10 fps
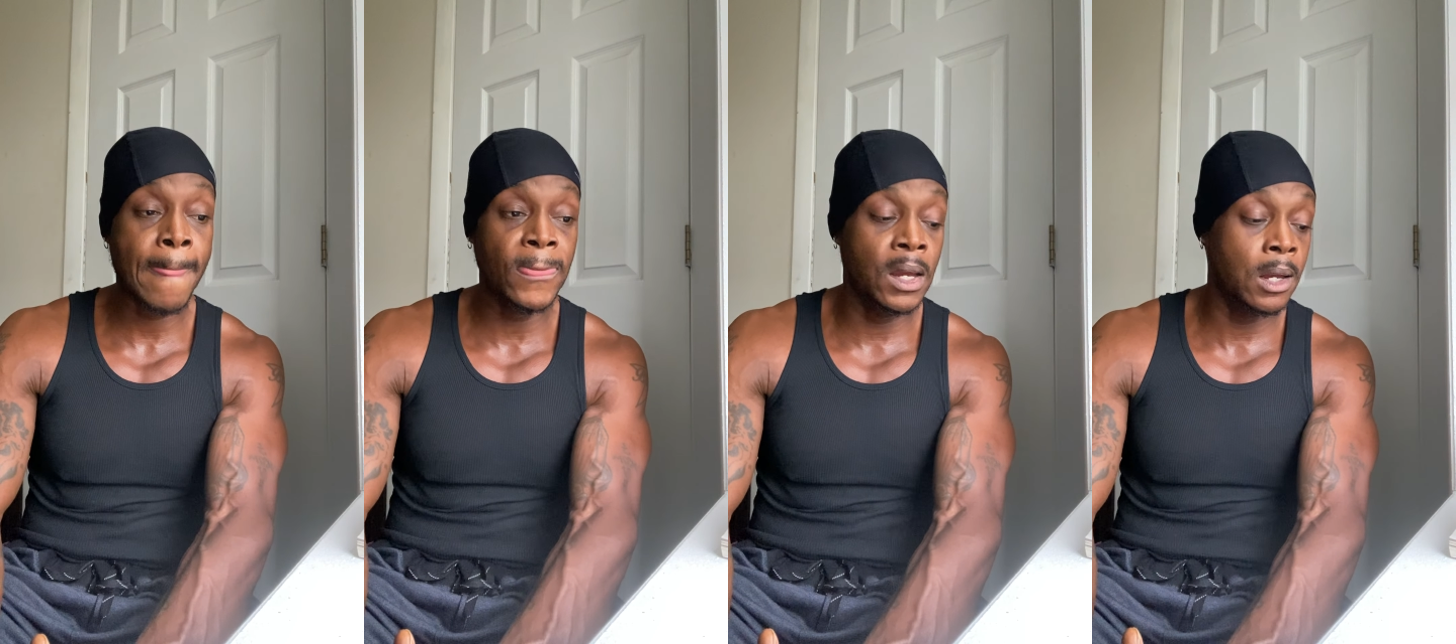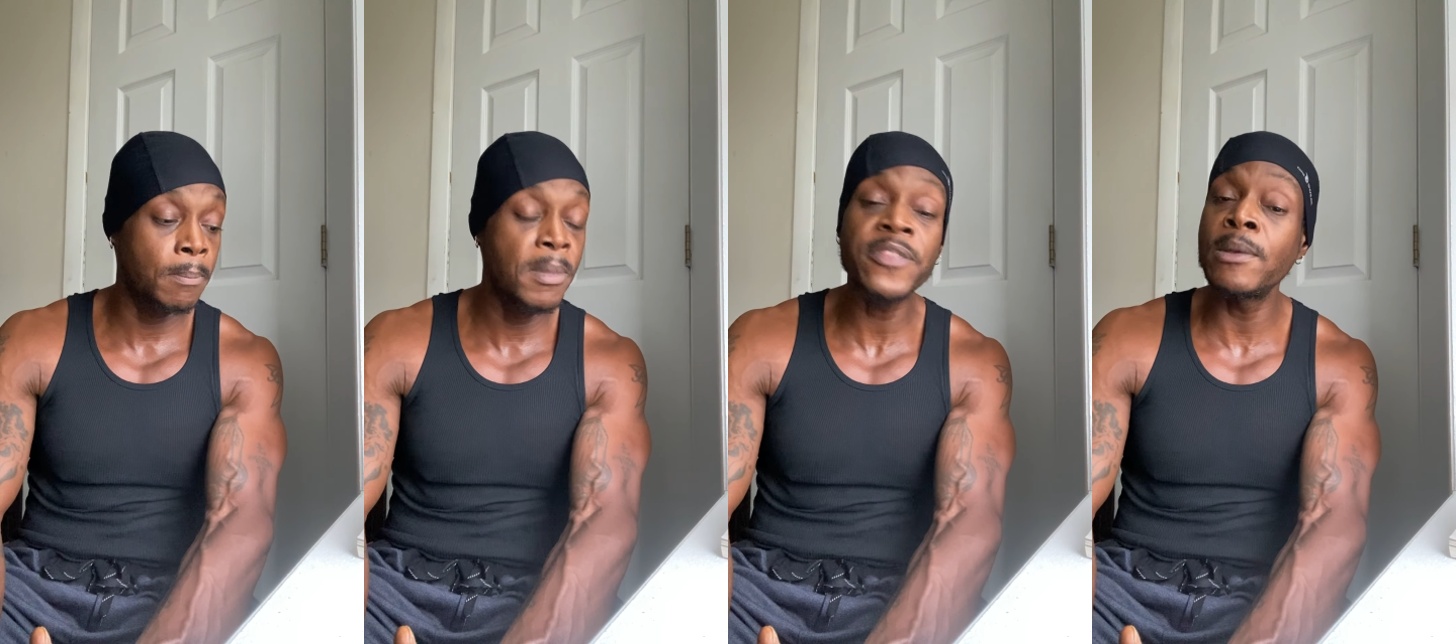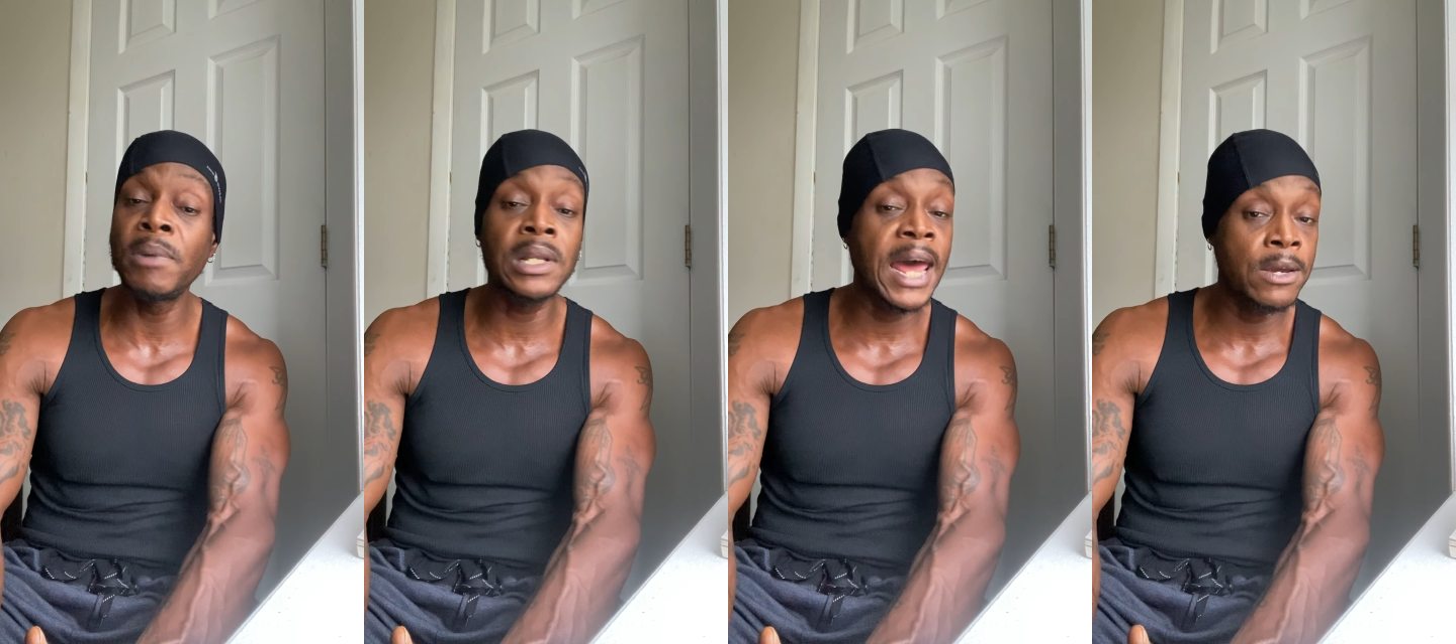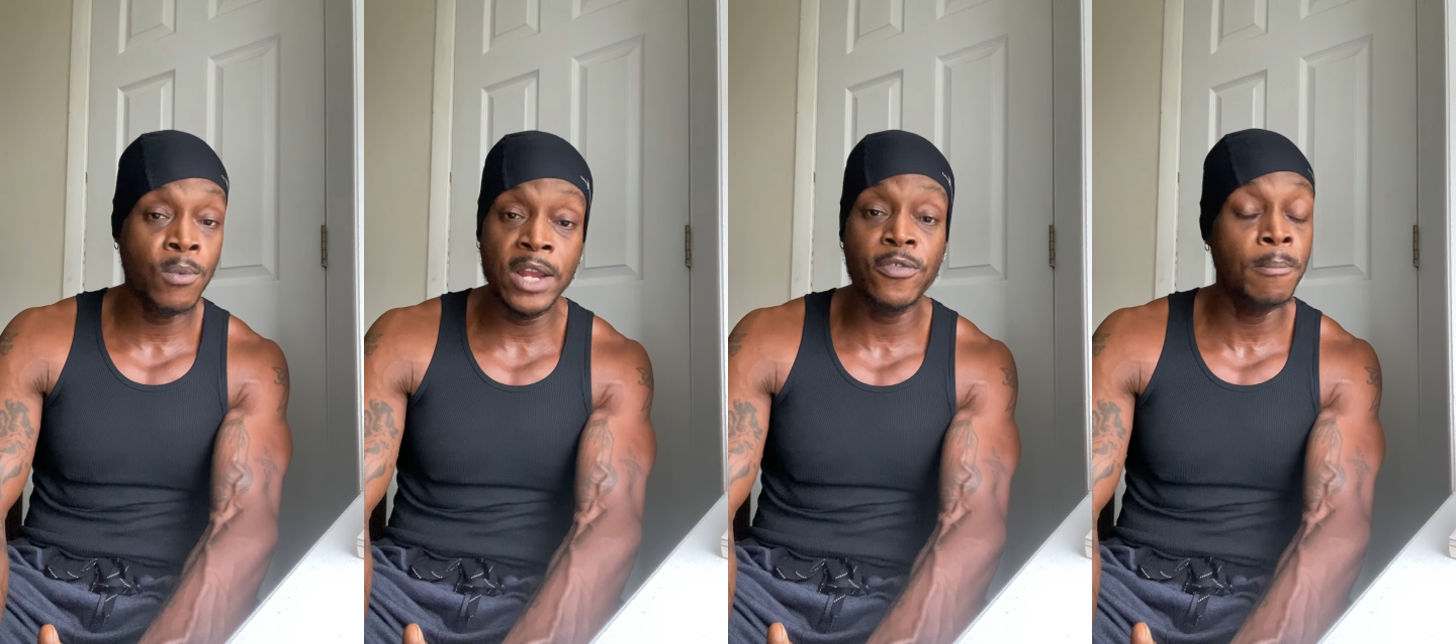nothing but light
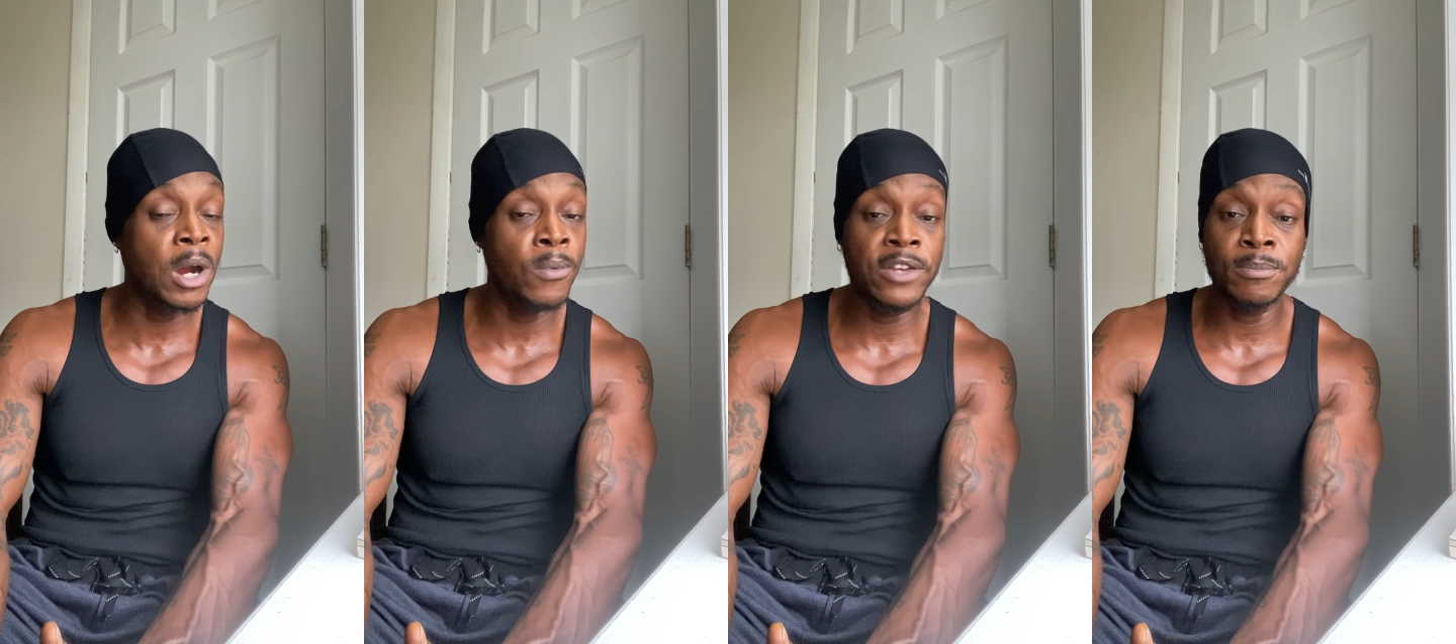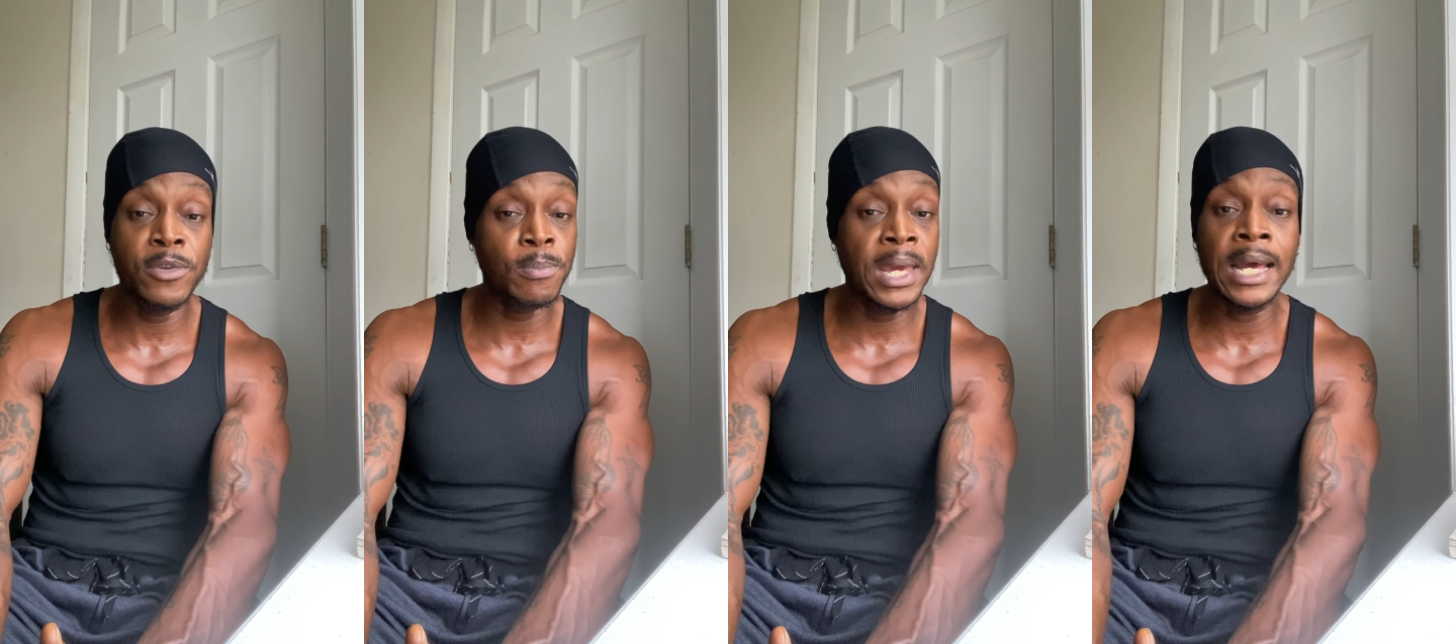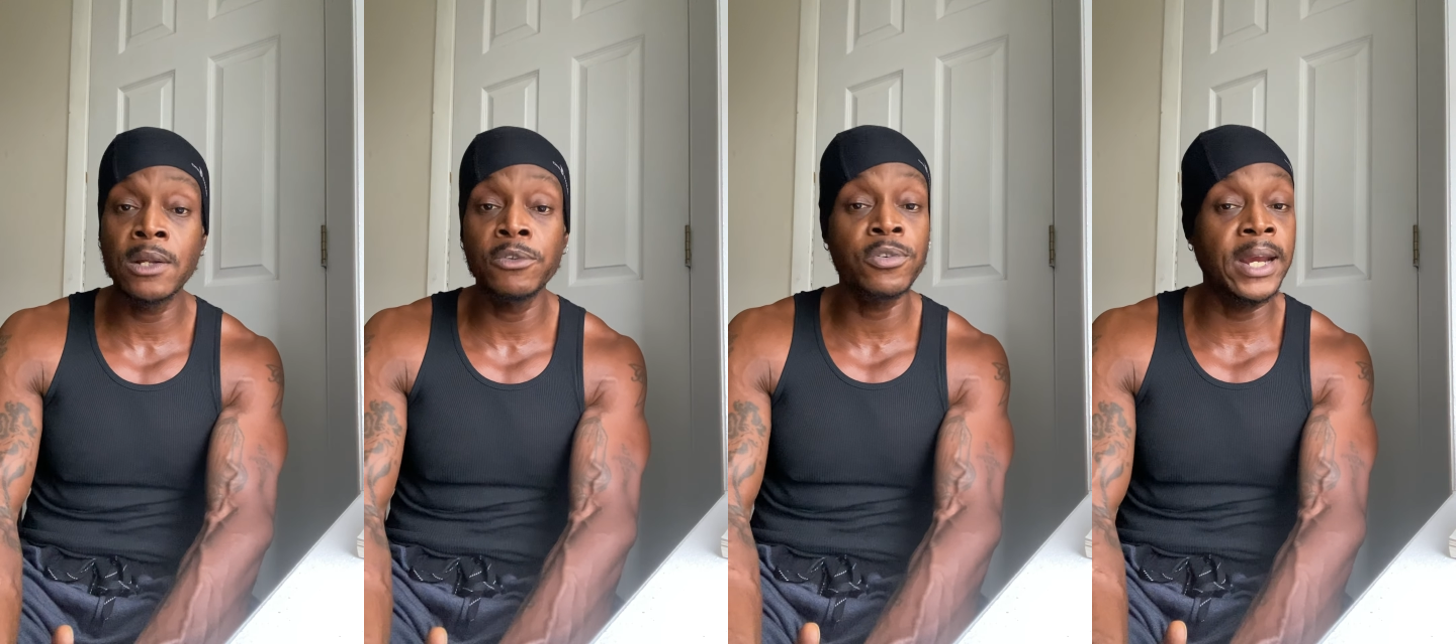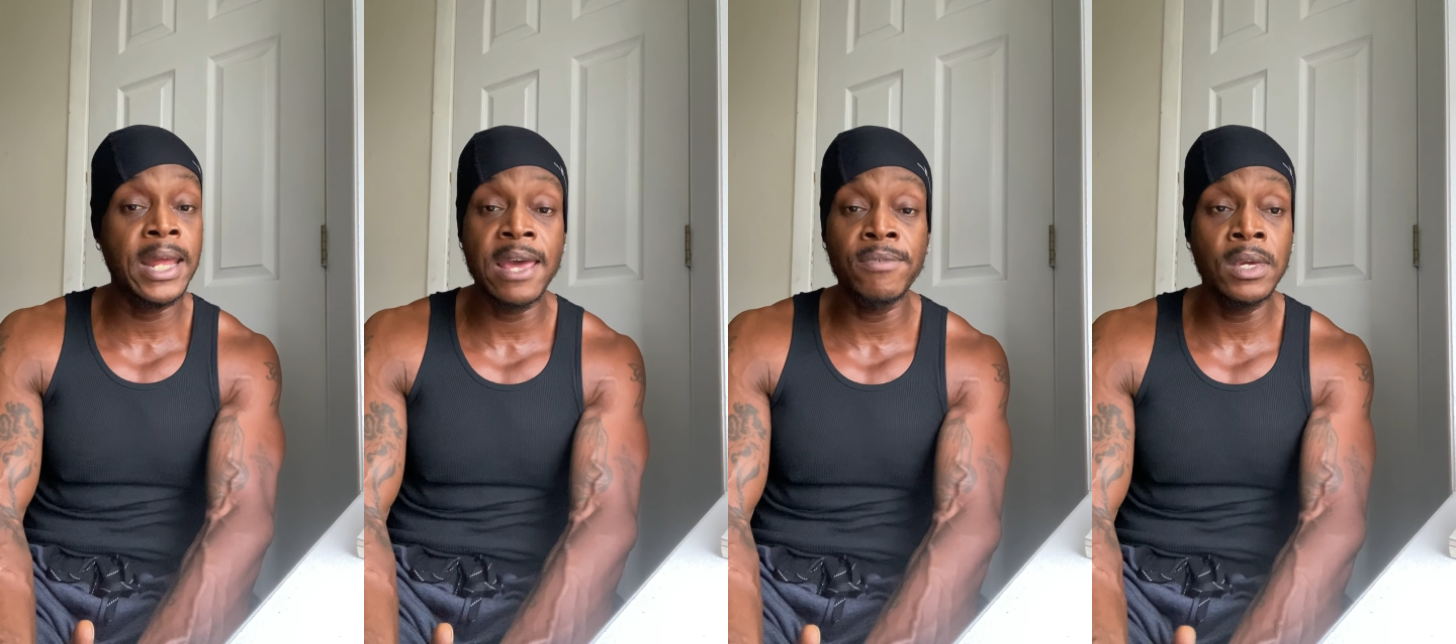weights for my regimens, man. I don't train
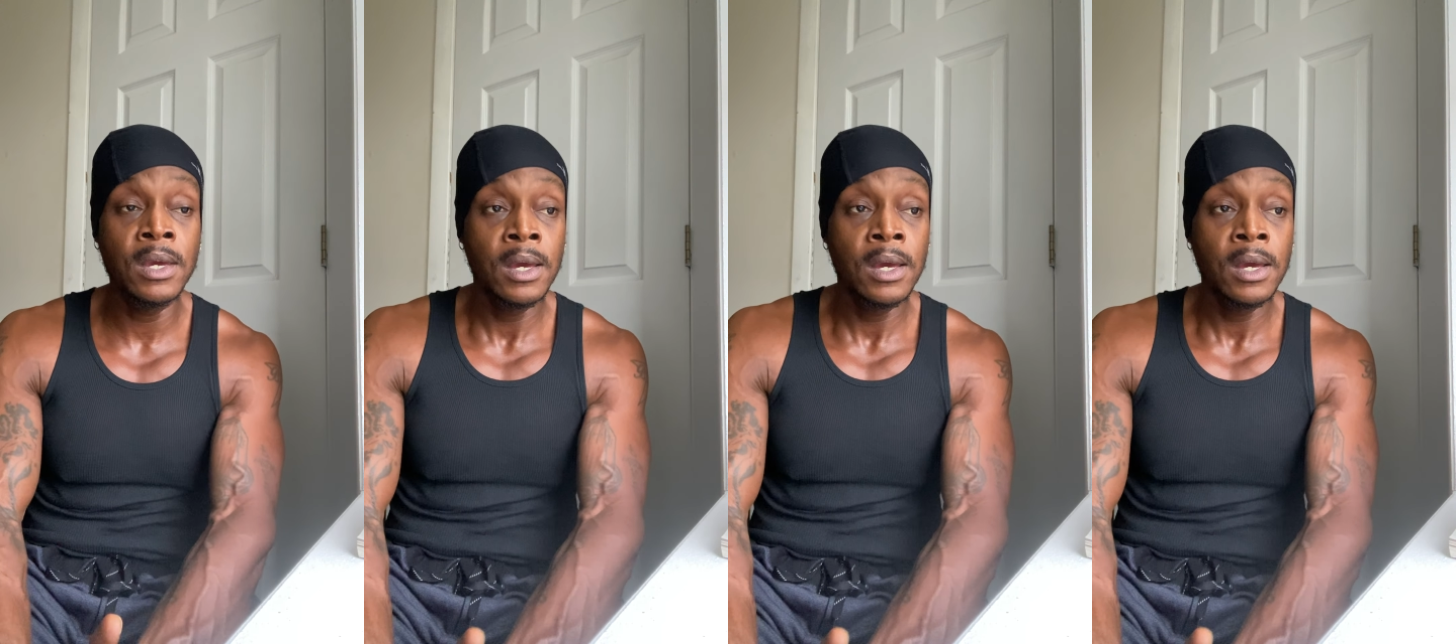heavy.